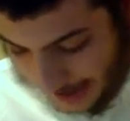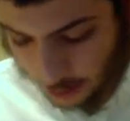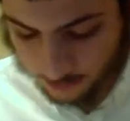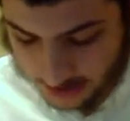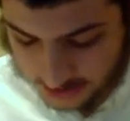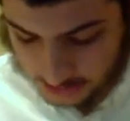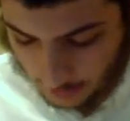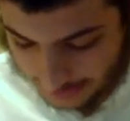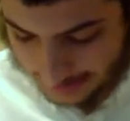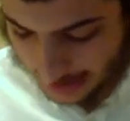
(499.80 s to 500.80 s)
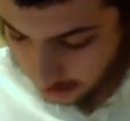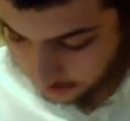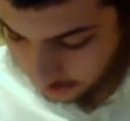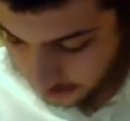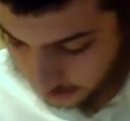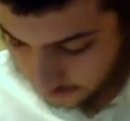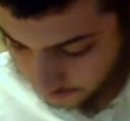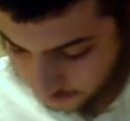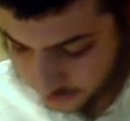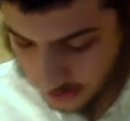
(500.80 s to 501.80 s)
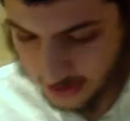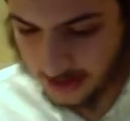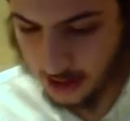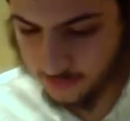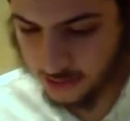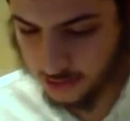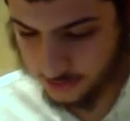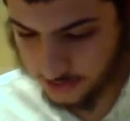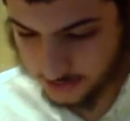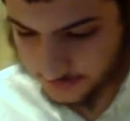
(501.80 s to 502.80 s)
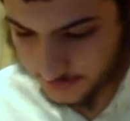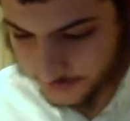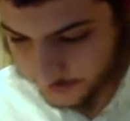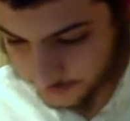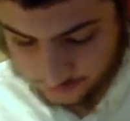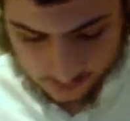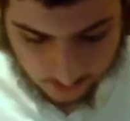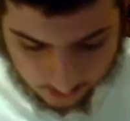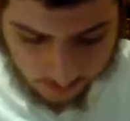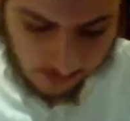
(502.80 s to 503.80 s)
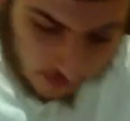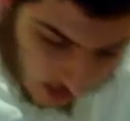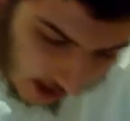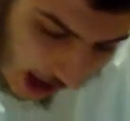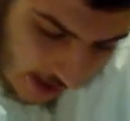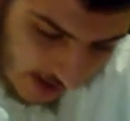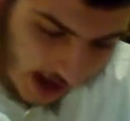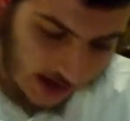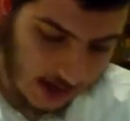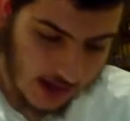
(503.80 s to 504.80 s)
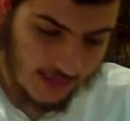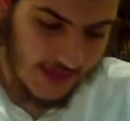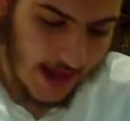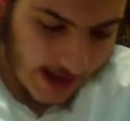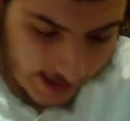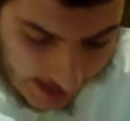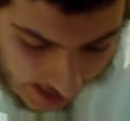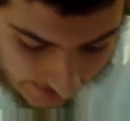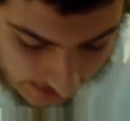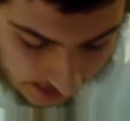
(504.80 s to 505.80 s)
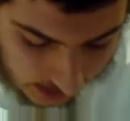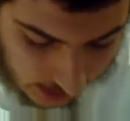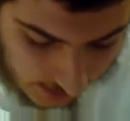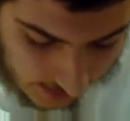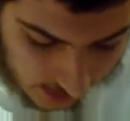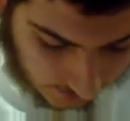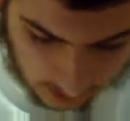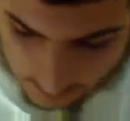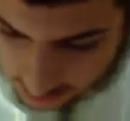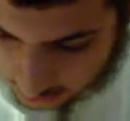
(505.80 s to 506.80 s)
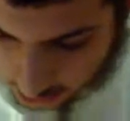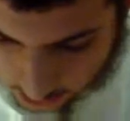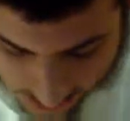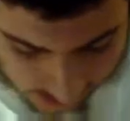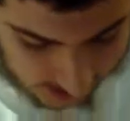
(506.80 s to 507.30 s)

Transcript: help me so I can help the Jews. And then David HaMelech goes